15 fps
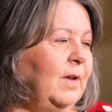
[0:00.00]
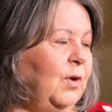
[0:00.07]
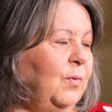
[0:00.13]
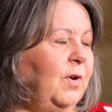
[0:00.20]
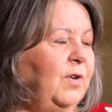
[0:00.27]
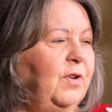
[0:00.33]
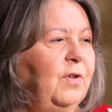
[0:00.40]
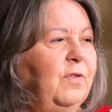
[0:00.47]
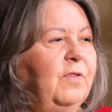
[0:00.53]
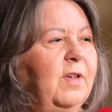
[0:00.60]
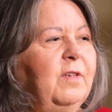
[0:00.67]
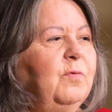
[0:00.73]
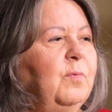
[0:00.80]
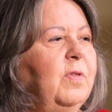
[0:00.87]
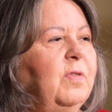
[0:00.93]
You know, in
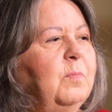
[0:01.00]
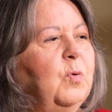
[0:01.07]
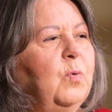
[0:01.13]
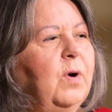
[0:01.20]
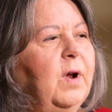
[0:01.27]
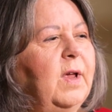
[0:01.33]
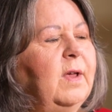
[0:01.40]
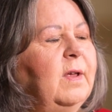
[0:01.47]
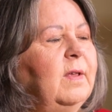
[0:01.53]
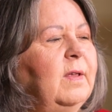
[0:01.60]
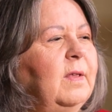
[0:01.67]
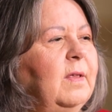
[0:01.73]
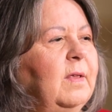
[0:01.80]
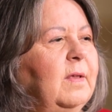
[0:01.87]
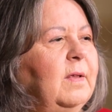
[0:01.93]
Tuesdays with Maury,
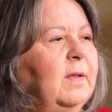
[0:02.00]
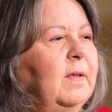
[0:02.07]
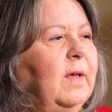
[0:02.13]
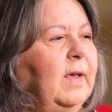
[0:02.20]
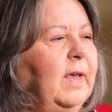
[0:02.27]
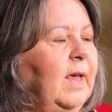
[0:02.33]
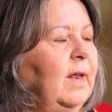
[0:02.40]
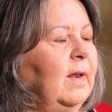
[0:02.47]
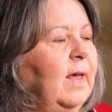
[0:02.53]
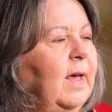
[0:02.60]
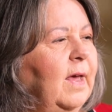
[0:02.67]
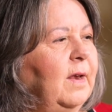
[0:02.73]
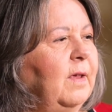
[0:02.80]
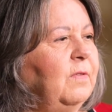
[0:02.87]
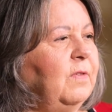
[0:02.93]
a key
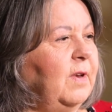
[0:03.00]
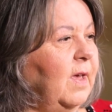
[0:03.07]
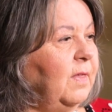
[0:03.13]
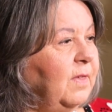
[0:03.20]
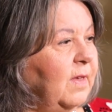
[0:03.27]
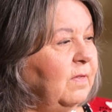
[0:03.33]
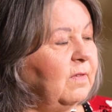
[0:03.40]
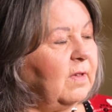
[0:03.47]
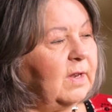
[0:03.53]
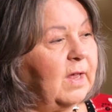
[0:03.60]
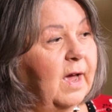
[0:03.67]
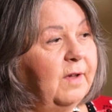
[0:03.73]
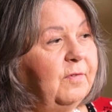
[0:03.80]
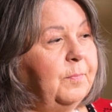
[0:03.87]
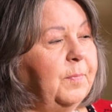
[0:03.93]
line is death ends a
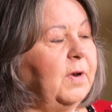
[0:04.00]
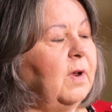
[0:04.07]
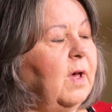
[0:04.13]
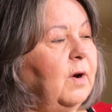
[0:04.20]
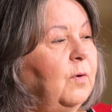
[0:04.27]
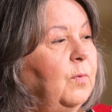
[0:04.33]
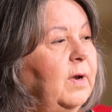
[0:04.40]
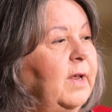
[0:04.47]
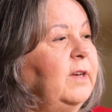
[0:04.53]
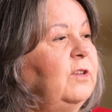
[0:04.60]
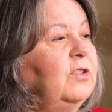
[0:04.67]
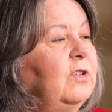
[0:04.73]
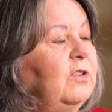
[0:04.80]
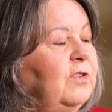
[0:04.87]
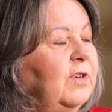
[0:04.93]
life but not a
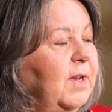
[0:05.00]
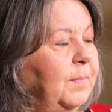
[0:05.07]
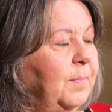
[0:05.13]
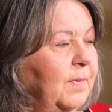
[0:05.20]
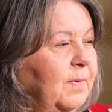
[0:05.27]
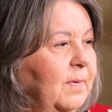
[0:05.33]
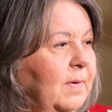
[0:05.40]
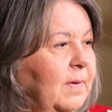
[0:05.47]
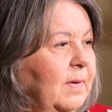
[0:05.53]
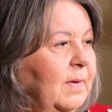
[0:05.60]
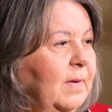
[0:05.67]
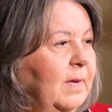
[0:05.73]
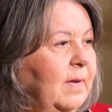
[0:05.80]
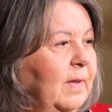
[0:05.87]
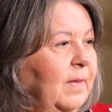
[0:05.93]
relationship.
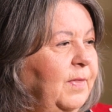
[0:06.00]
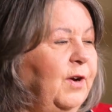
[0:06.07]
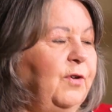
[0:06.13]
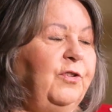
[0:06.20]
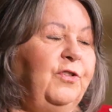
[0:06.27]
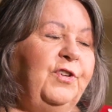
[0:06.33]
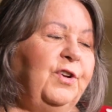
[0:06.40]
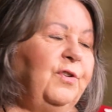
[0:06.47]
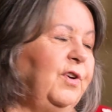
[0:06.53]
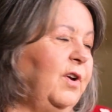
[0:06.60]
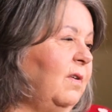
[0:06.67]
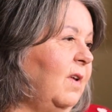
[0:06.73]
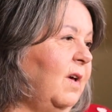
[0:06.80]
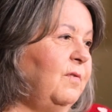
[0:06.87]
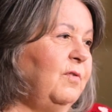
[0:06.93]
They're still
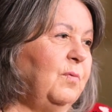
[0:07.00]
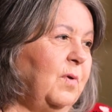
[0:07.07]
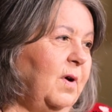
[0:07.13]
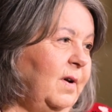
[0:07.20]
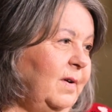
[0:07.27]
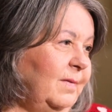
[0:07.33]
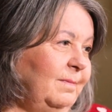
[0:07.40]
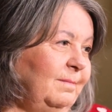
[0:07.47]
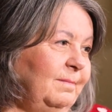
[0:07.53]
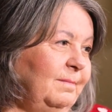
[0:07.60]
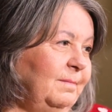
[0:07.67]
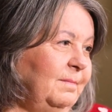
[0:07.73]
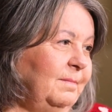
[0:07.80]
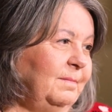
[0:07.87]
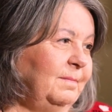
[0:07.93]
your loved one.
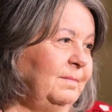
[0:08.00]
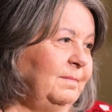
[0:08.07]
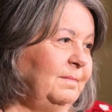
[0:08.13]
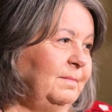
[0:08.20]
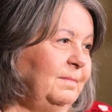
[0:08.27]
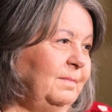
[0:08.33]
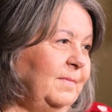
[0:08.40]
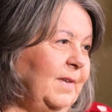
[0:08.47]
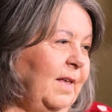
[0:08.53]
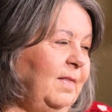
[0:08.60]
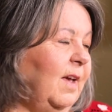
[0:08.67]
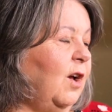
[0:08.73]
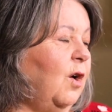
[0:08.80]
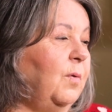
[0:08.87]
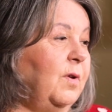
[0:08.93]

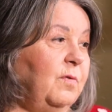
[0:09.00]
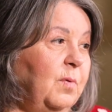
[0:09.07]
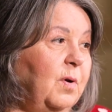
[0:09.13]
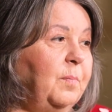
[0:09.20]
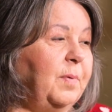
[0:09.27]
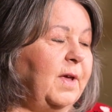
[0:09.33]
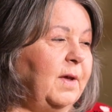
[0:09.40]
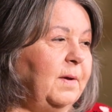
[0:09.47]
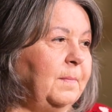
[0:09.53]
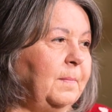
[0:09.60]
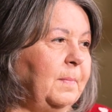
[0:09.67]
And they always will be.